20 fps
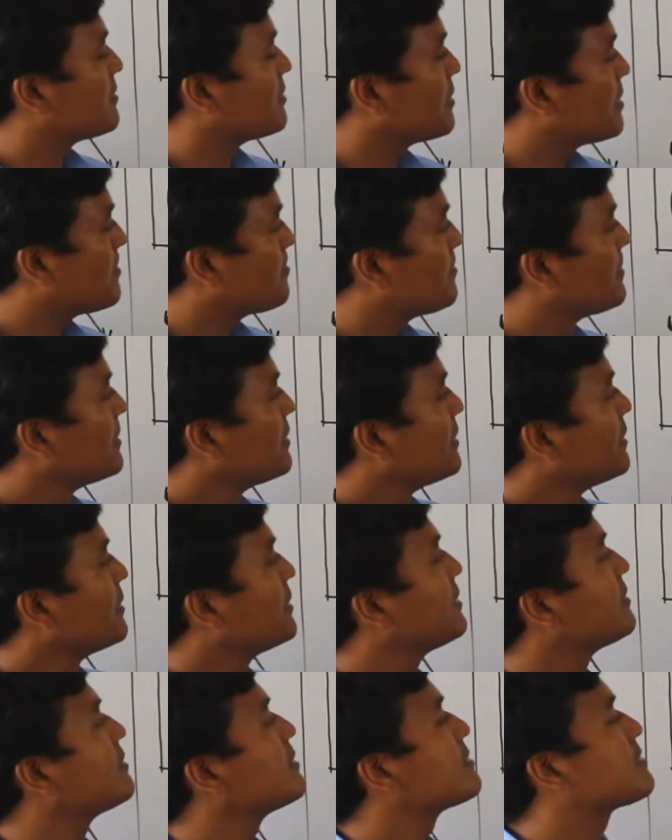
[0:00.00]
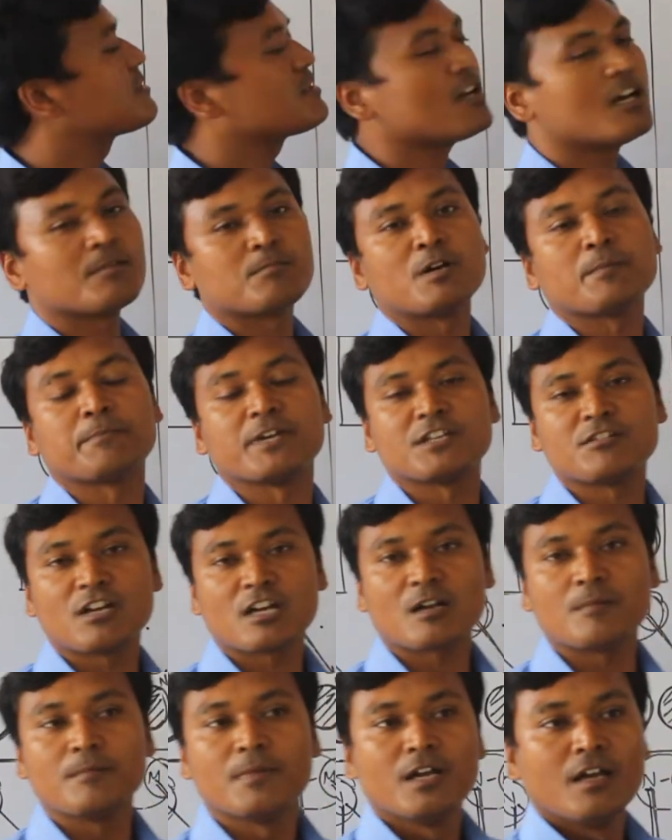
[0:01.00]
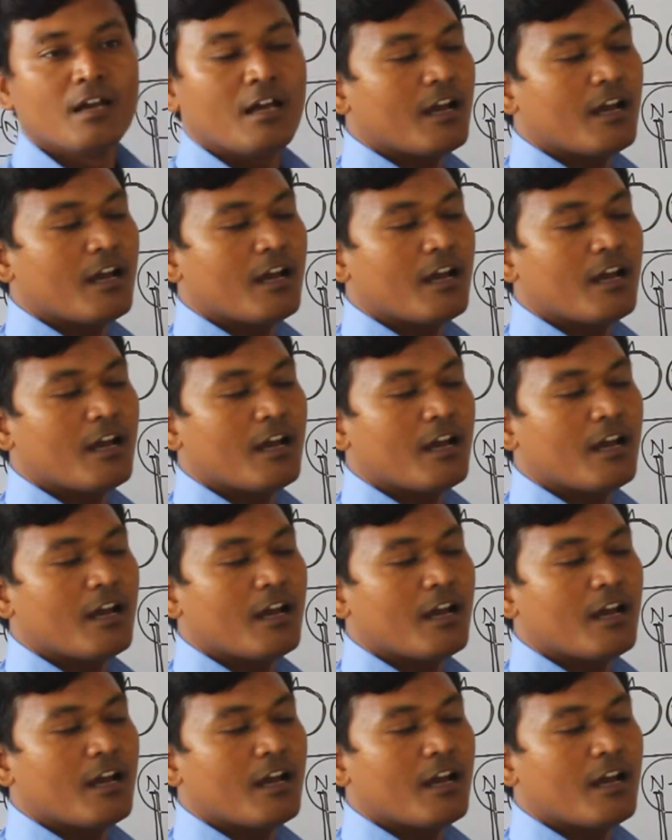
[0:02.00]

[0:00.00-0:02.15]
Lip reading: yarn in this type of Venn diagram.